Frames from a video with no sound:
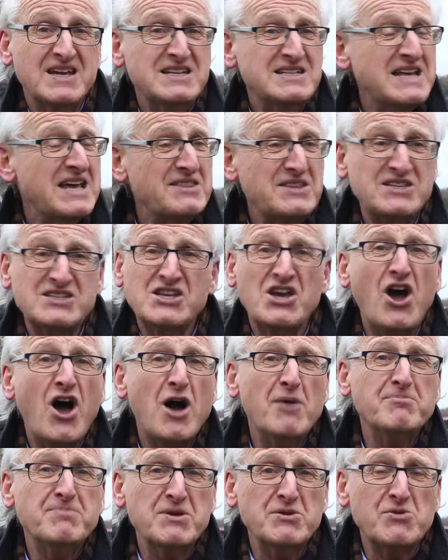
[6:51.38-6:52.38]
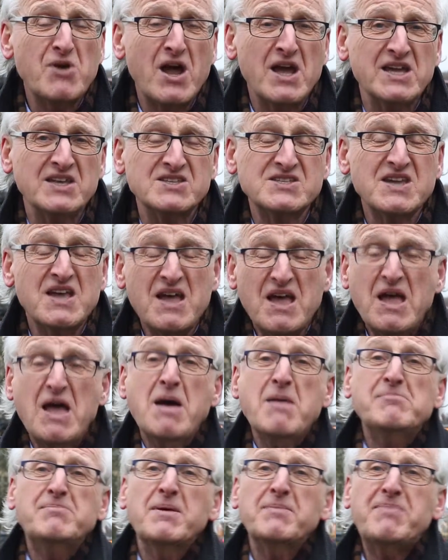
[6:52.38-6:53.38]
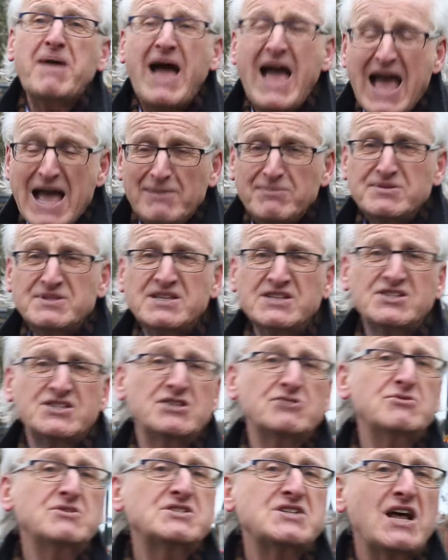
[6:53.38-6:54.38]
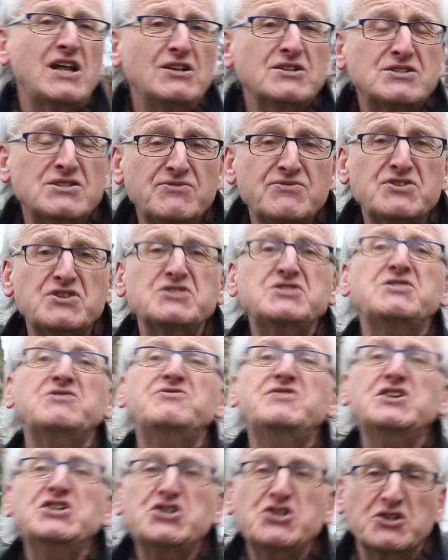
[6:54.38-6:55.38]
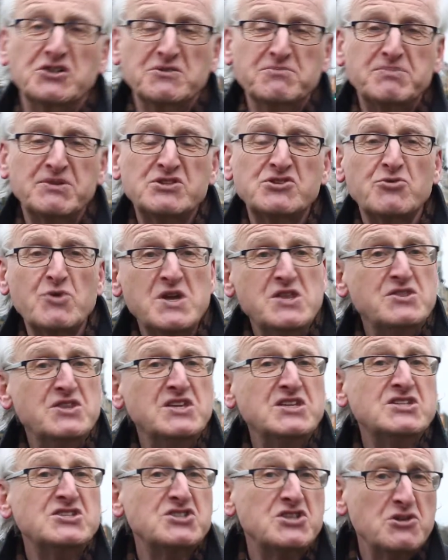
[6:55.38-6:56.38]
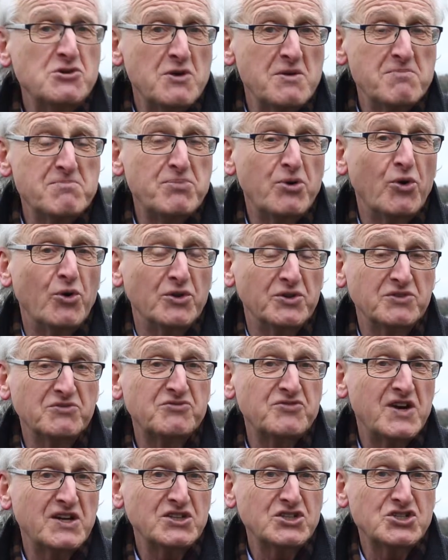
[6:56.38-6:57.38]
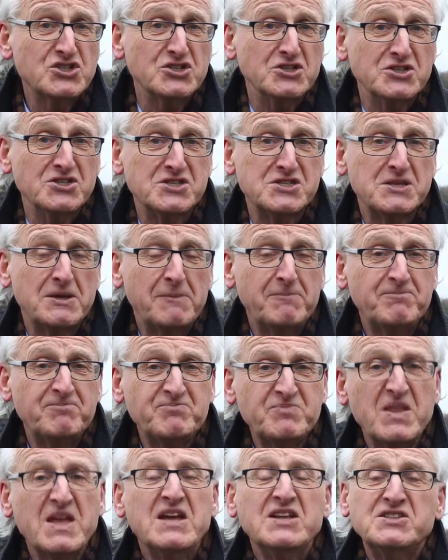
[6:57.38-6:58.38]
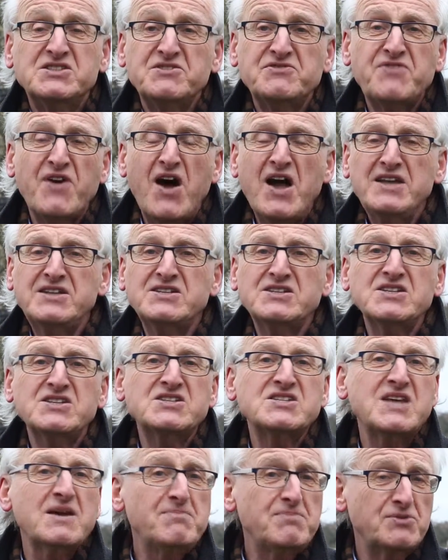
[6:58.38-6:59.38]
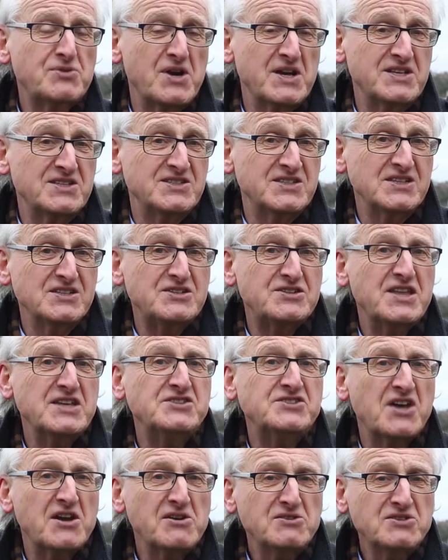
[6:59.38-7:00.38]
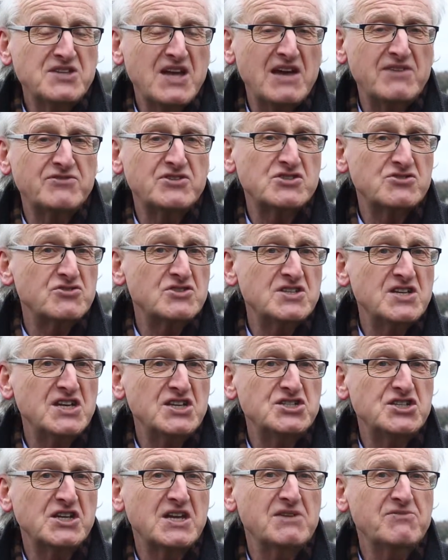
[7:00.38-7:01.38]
Now this can't be right, but perhaps it's the result of the division between these two important functions. Divided and separated, they don't have strategic